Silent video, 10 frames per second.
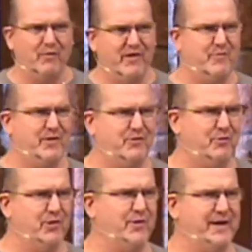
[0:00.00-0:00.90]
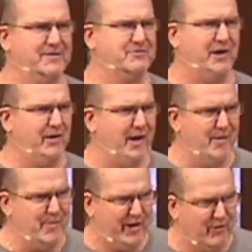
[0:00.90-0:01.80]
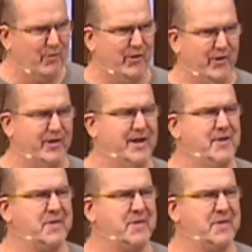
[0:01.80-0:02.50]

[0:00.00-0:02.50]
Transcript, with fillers: we've been through, is there a better word